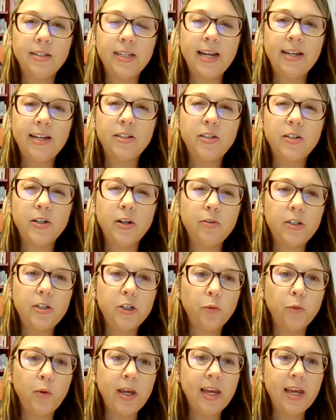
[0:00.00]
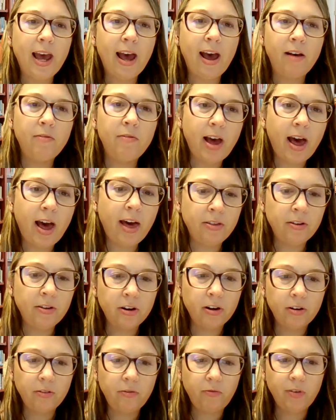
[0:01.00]
And so do we have
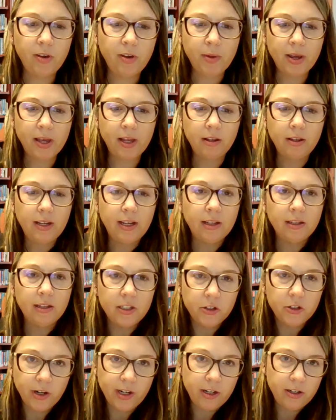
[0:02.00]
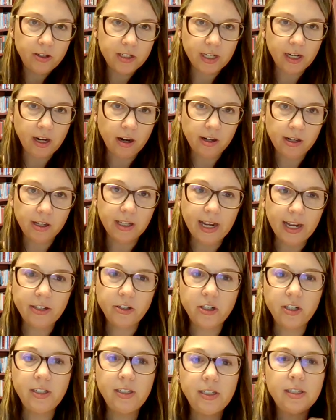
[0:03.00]
other female illustrators in our
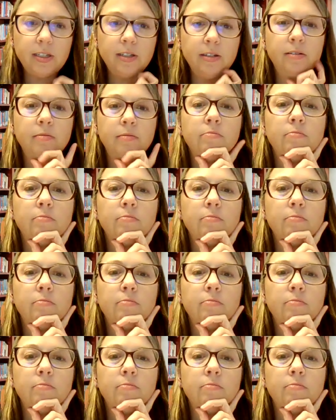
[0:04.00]
collections?